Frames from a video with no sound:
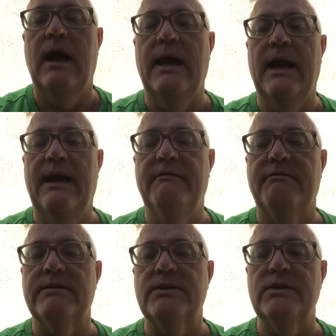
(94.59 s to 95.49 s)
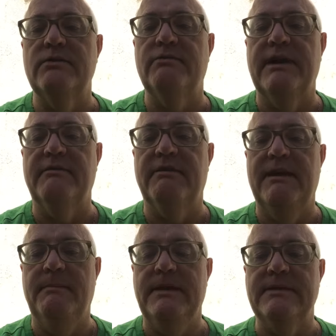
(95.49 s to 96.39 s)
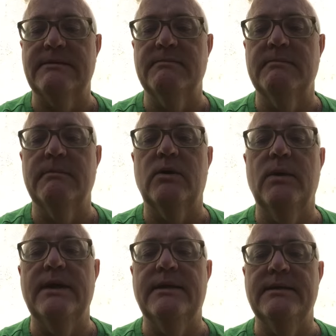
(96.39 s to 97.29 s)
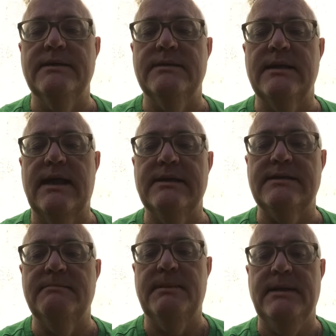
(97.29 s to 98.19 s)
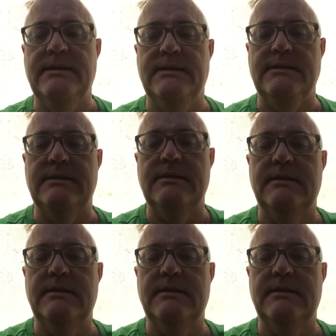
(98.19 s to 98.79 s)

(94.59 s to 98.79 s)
I have two faith families, Quakers and St Peter's.